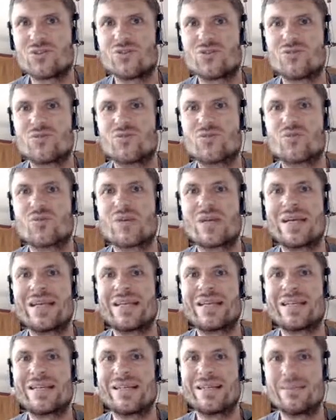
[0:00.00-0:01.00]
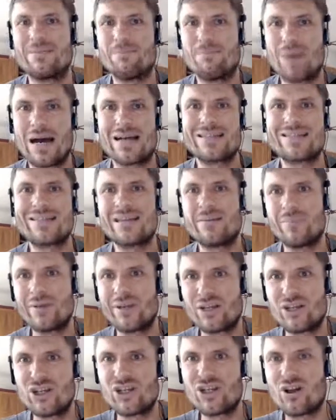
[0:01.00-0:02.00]
to create a bistable
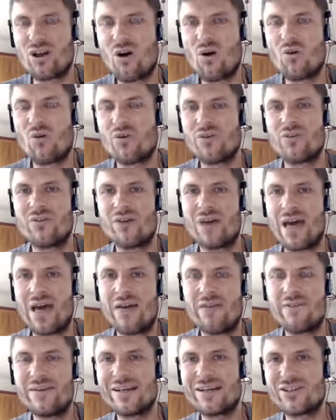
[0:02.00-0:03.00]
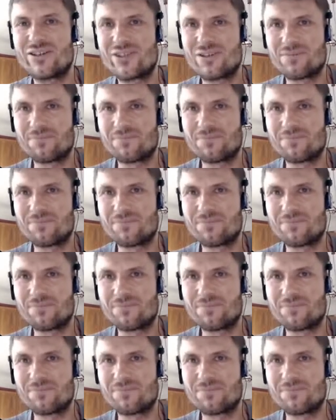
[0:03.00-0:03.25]
digital audio effect,